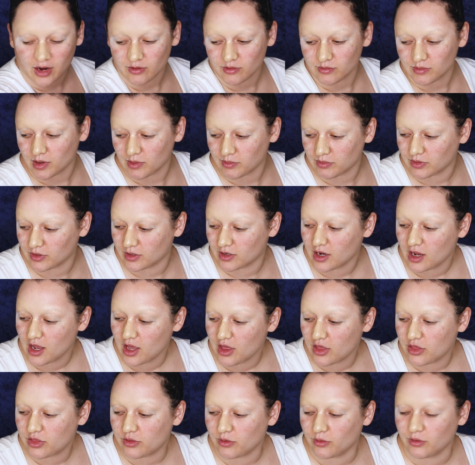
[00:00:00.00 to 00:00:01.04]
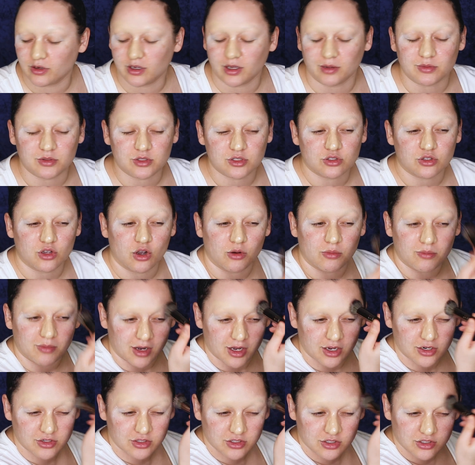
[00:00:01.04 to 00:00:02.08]
I remember throwing up so
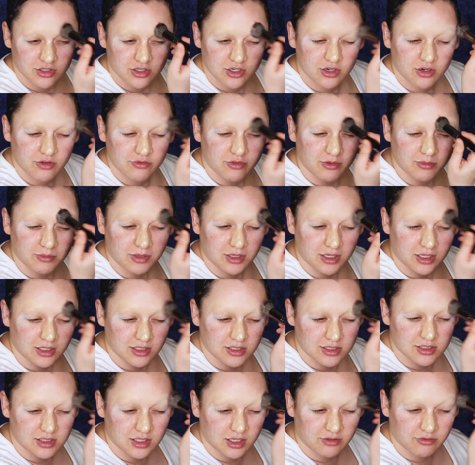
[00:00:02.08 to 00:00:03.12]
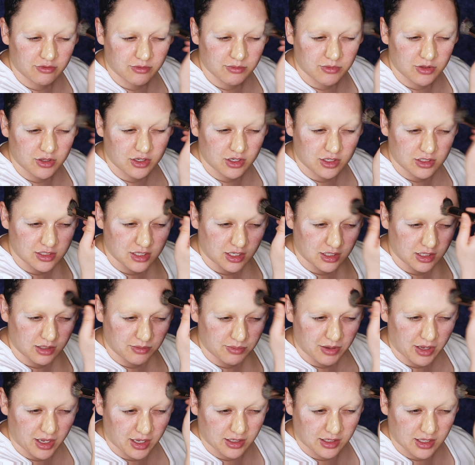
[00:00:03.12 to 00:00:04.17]
much from getting sick from the
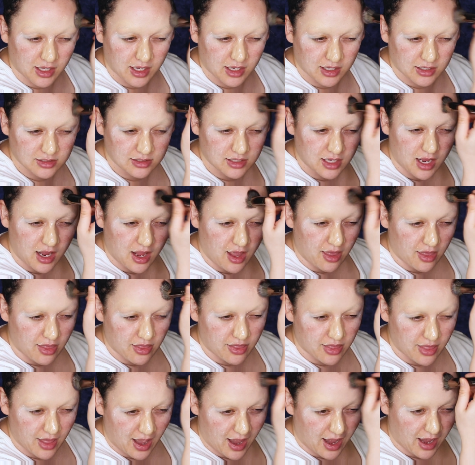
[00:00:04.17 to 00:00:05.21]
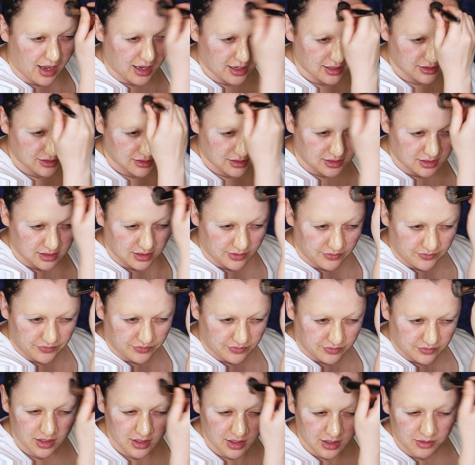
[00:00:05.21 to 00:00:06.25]
Nutella pancakes that
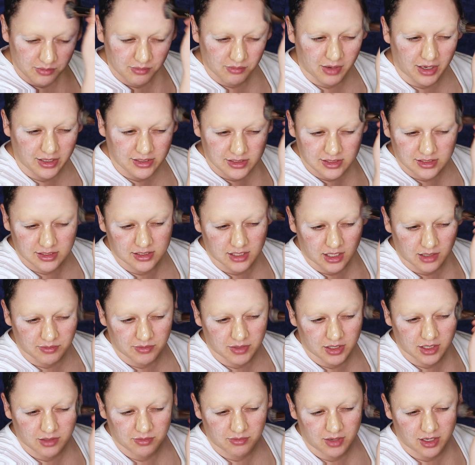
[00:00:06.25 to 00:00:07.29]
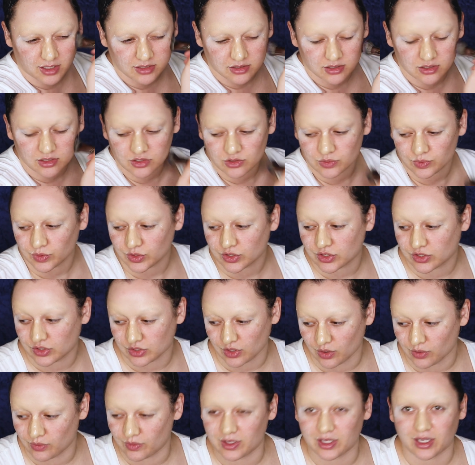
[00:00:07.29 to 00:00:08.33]
my stomach muscles were
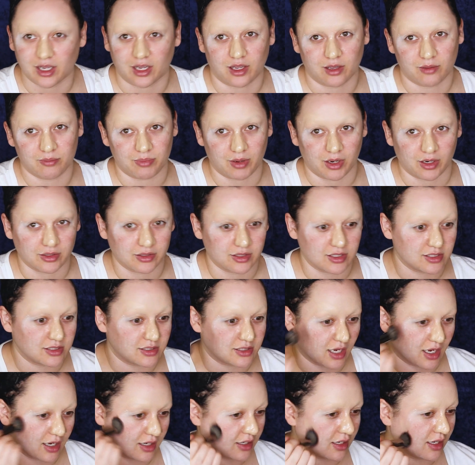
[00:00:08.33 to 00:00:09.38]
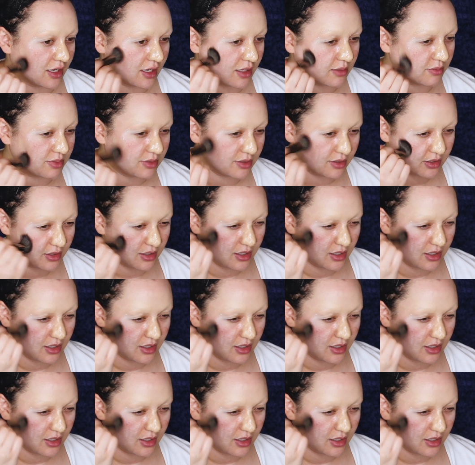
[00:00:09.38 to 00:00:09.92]
so weak I could barely stand up.